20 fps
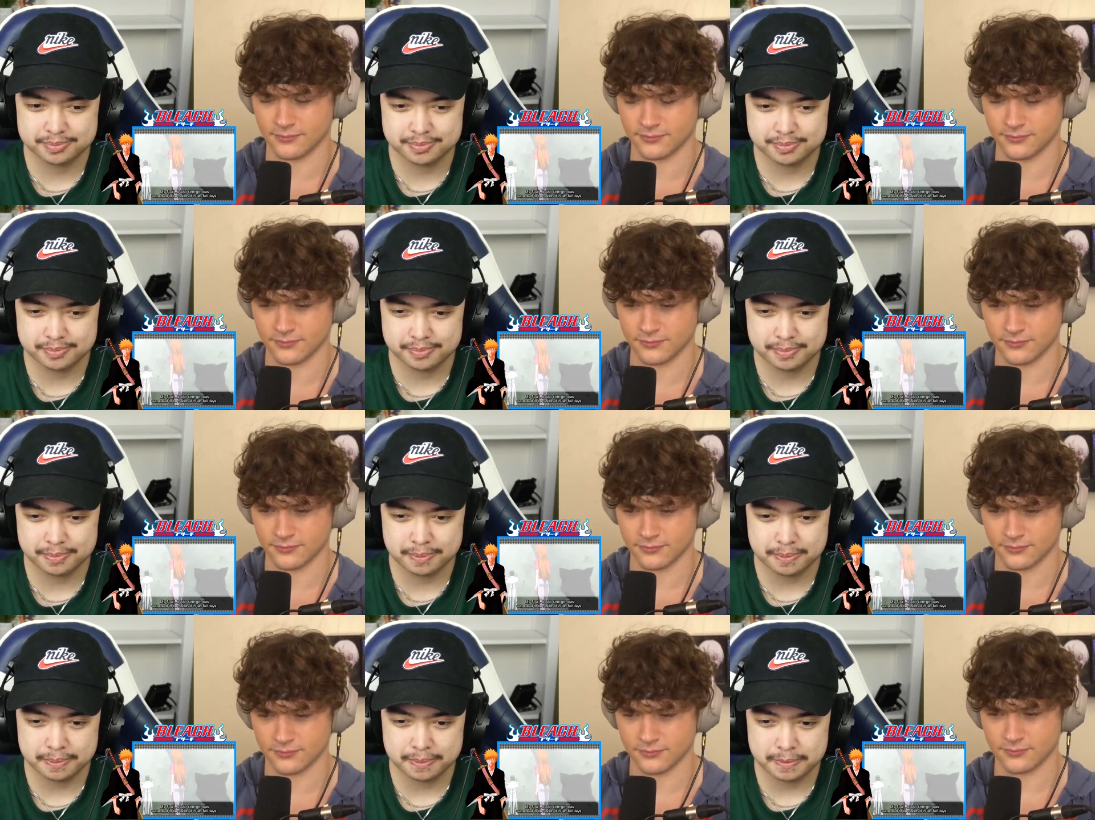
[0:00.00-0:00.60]

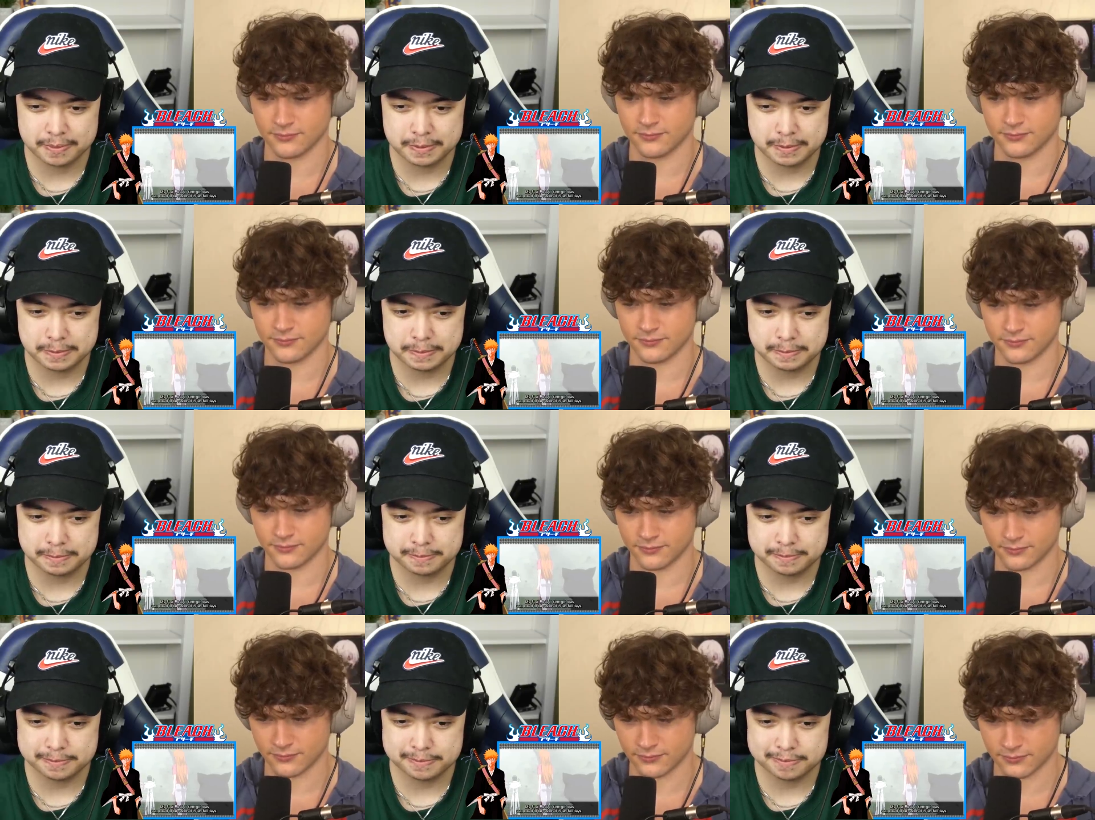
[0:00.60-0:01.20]

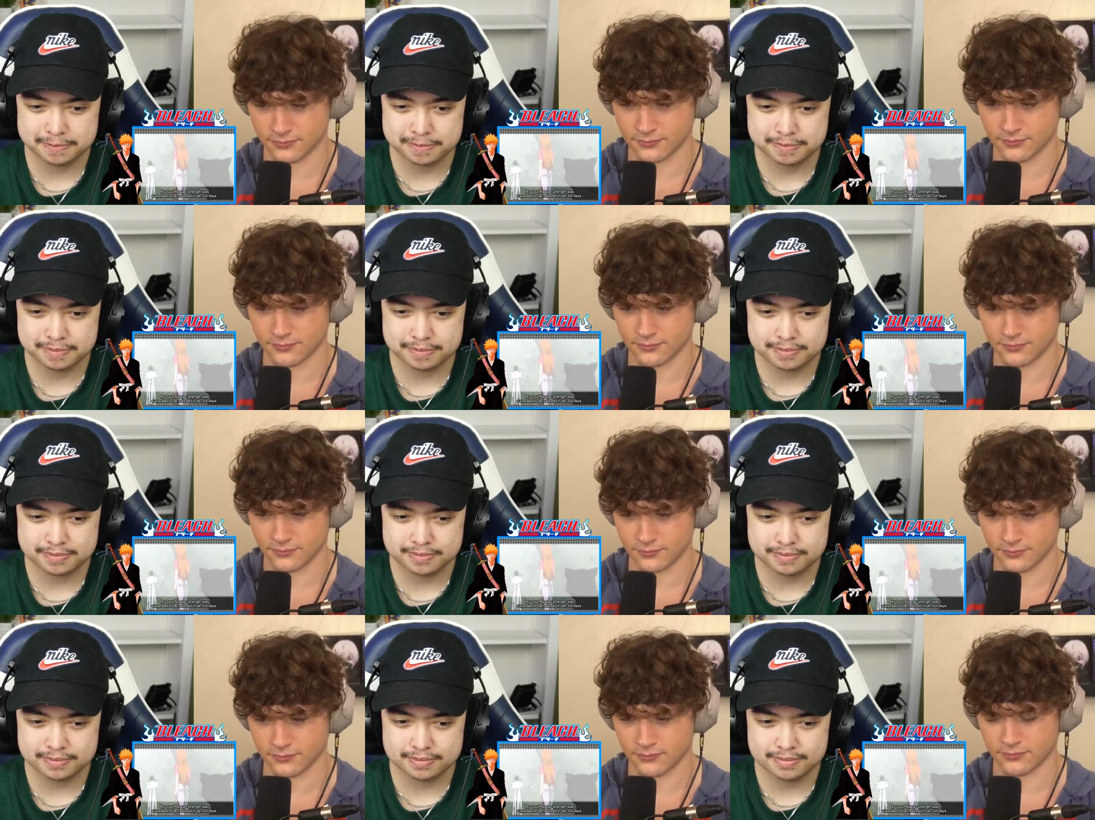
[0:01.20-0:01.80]

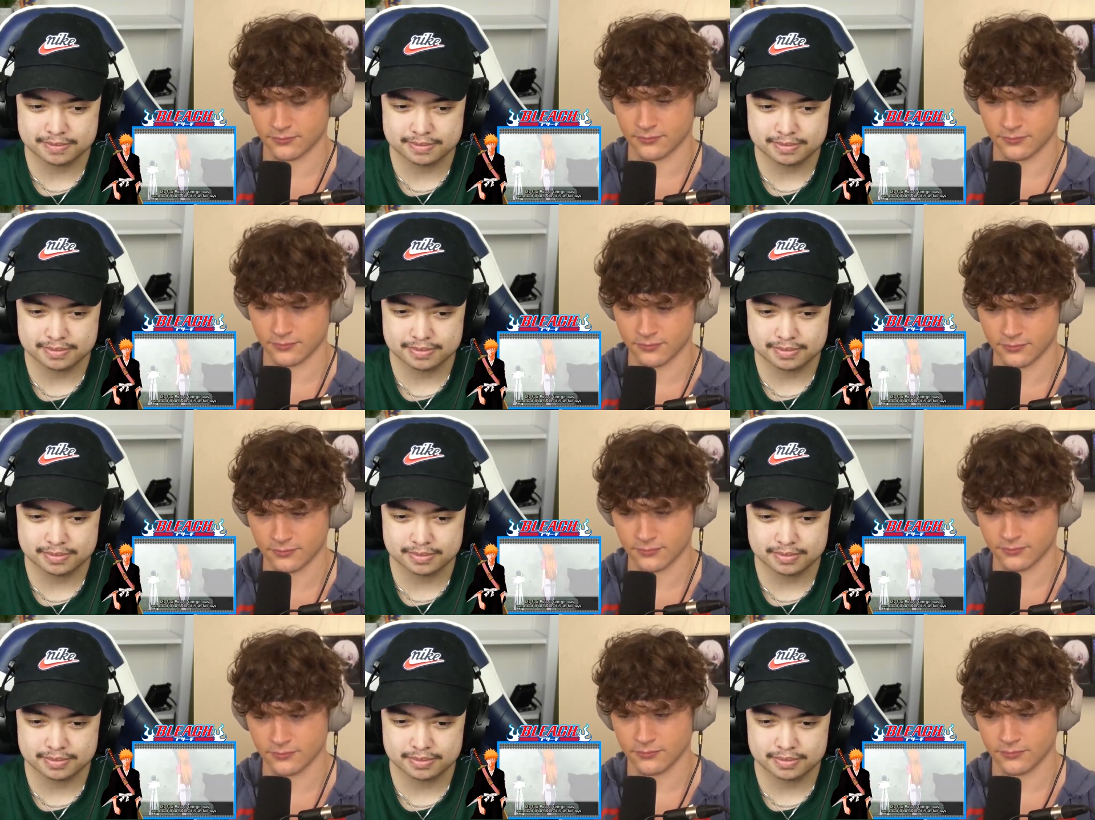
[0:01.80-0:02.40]

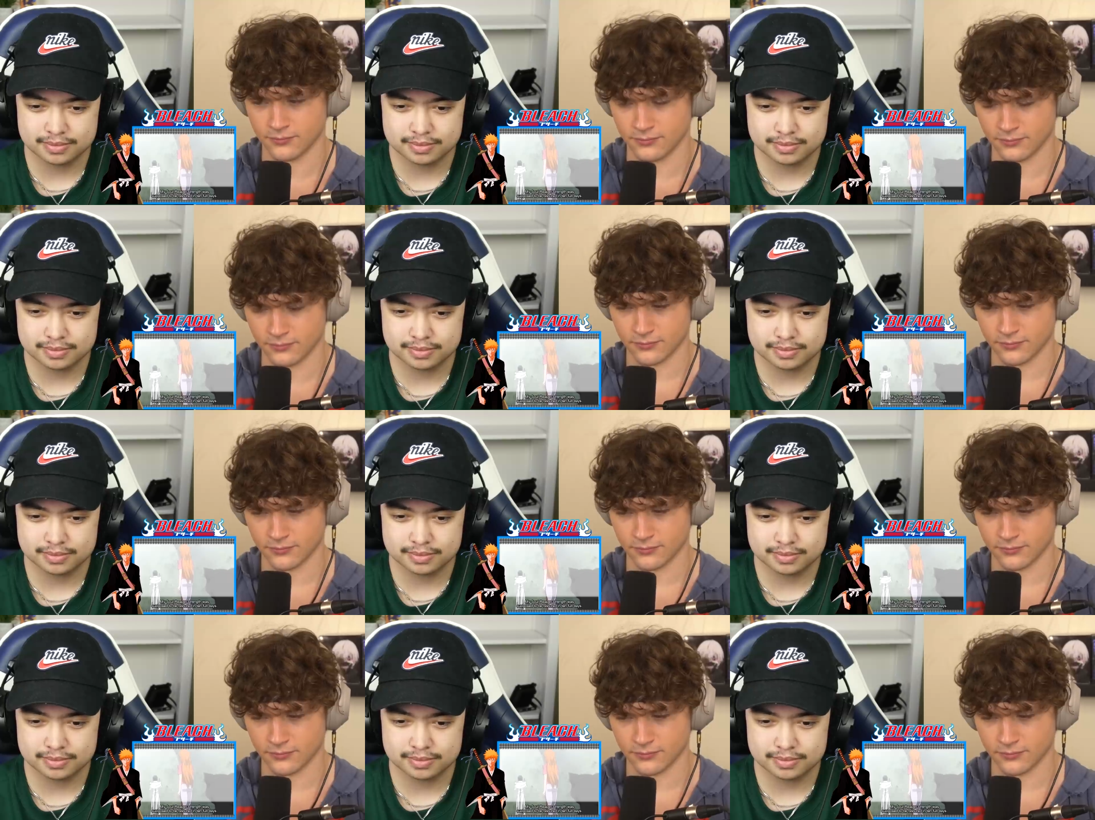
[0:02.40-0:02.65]
(silence)